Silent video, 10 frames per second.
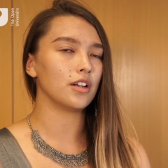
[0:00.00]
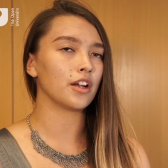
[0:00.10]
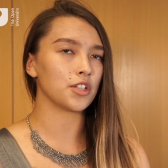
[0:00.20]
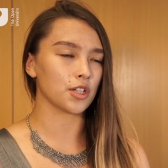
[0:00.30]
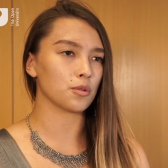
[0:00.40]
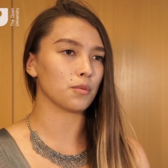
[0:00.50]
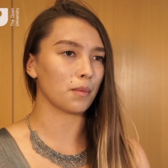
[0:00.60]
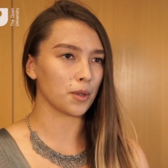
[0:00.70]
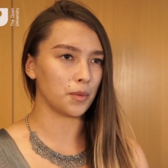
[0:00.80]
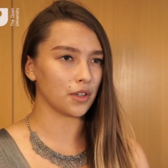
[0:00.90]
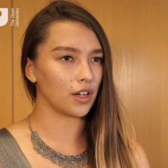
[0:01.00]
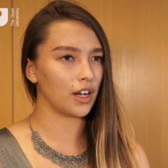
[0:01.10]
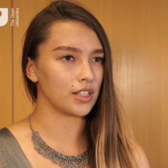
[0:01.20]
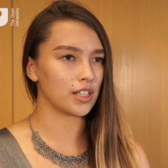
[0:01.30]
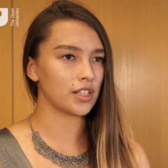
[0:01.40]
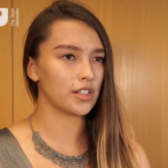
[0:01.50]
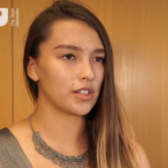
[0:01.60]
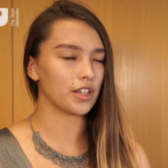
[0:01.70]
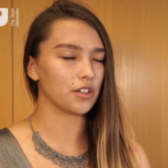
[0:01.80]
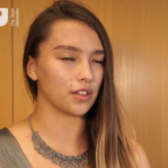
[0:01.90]
not just remember
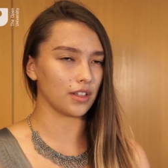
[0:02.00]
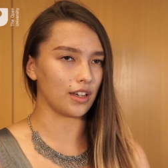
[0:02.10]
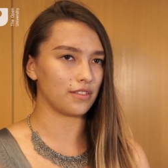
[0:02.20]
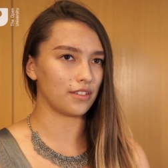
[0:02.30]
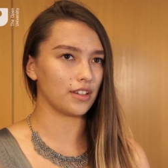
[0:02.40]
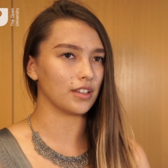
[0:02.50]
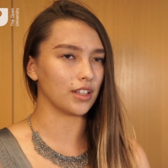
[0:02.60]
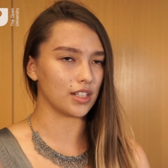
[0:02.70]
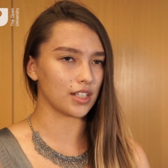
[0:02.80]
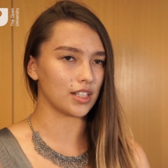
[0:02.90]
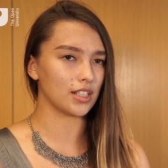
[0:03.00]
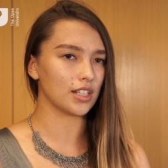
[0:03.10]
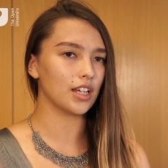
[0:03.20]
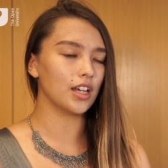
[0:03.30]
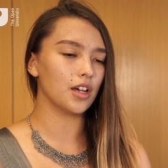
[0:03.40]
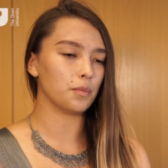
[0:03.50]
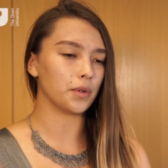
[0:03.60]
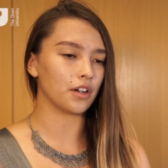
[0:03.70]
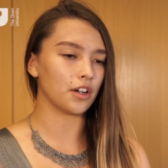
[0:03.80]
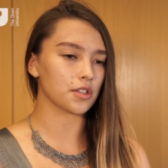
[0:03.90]
Pocahontas and her life in London,
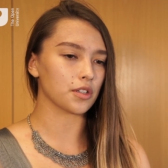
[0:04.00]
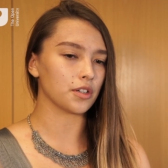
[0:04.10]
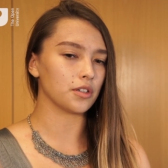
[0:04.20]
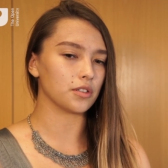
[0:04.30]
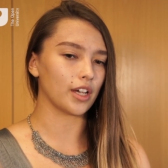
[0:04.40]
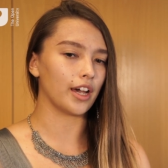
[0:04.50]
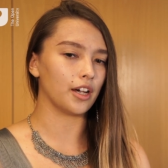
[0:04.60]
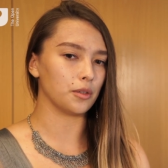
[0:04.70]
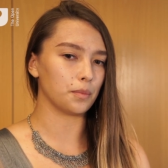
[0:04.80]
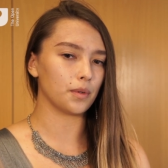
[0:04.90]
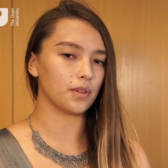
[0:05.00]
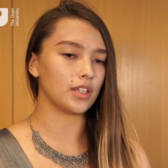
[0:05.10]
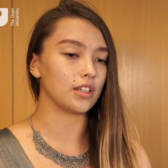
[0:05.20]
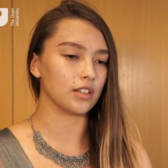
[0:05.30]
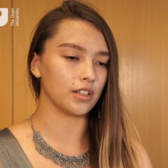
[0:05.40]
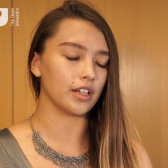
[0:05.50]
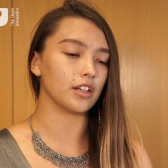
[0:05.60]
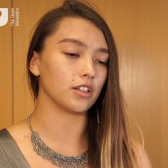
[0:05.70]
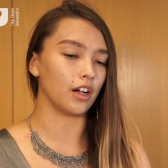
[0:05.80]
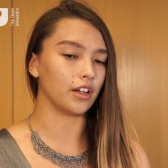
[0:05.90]
but also to help heal and
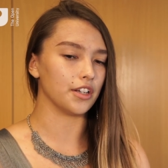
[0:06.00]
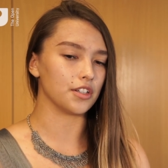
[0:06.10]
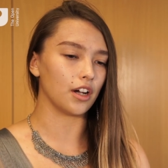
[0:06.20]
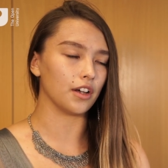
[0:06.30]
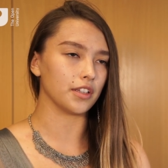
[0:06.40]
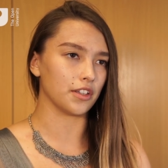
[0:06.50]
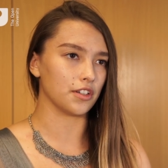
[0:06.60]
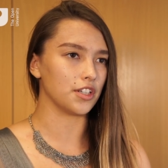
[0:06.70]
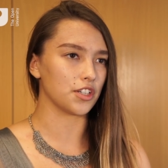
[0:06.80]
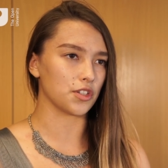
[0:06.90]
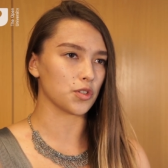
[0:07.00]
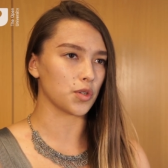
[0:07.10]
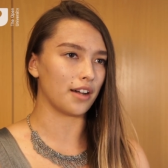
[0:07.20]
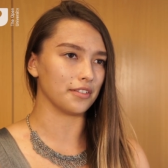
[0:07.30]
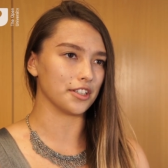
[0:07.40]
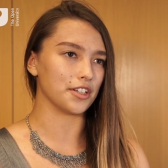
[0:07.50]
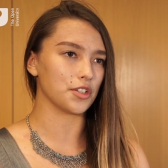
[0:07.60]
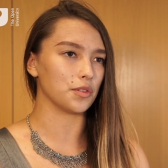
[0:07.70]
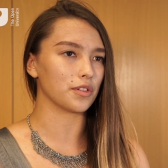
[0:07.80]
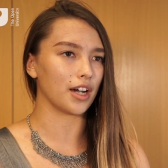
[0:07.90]
acknowledge all the other Indigenous
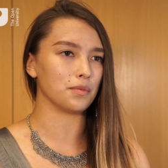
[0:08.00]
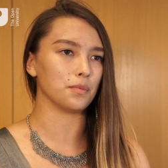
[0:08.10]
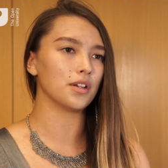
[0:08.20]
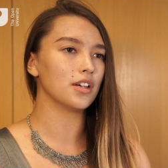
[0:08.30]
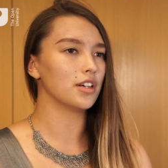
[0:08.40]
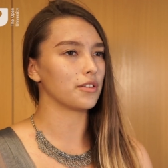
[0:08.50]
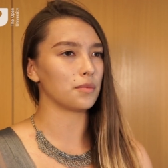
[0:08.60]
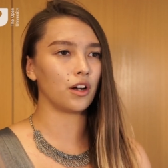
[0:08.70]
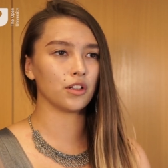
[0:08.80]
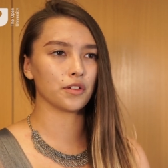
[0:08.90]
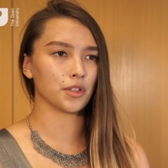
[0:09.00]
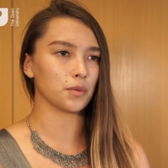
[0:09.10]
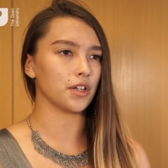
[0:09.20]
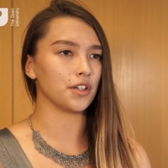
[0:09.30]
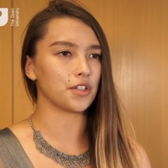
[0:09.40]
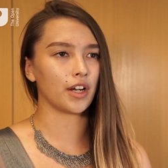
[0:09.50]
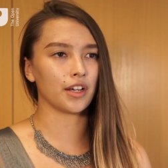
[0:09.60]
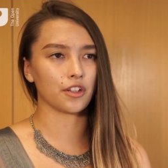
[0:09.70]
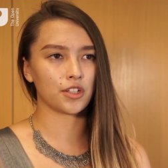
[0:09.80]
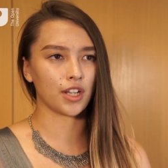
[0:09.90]
travelers who've come from all over the world to
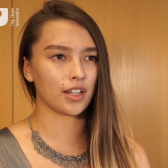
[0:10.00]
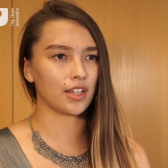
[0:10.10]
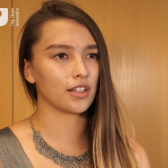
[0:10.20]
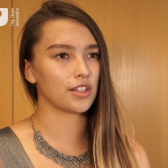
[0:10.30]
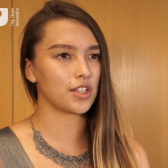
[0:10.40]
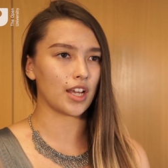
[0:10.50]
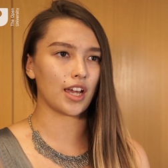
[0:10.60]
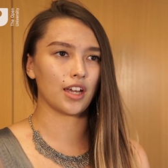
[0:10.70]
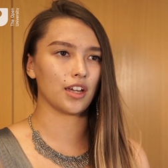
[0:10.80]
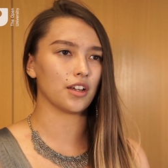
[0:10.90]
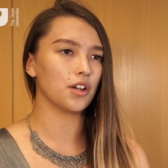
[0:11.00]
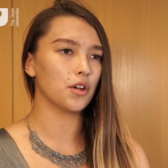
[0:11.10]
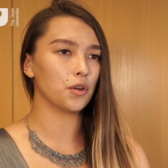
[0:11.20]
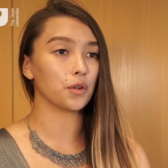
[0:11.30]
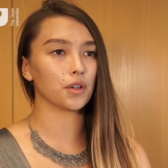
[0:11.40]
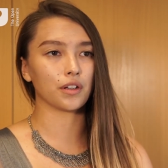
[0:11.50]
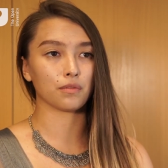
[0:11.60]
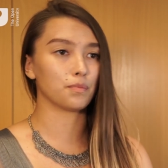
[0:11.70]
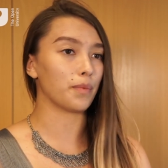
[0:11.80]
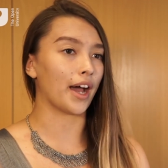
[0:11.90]
either study, stay,
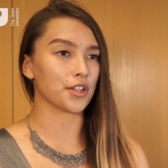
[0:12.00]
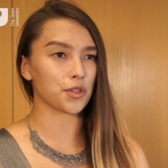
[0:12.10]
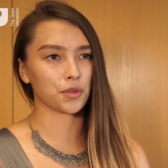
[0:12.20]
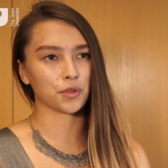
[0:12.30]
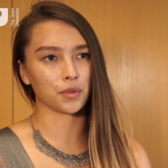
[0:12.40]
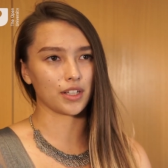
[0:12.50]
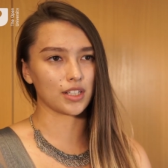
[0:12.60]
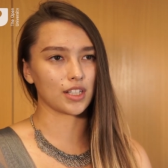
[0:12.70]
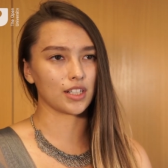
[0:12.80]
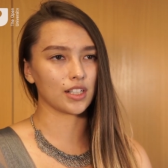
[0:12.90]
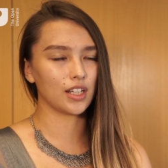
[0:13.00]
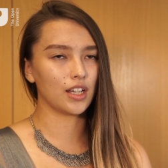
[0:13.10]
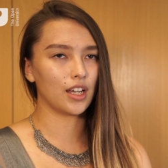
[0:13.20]
or pass through London.